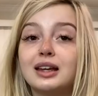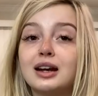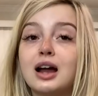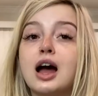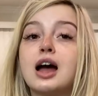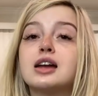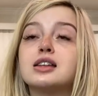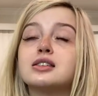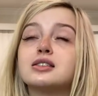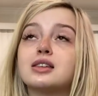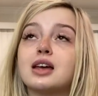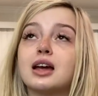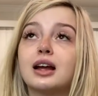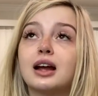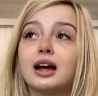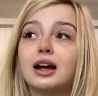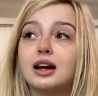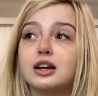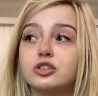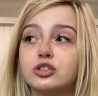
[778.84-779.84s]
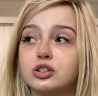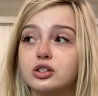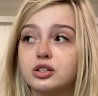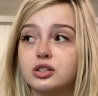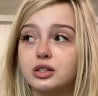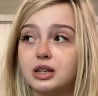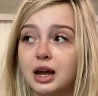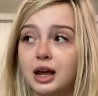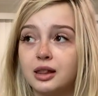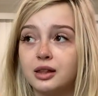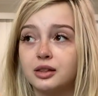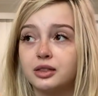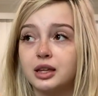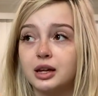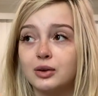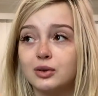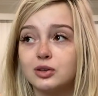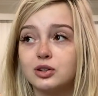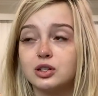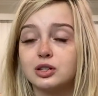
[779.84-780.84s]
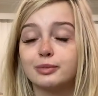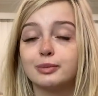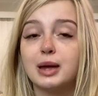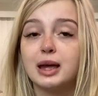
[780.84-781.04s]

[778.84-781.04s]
in hindsight, I understand that they were just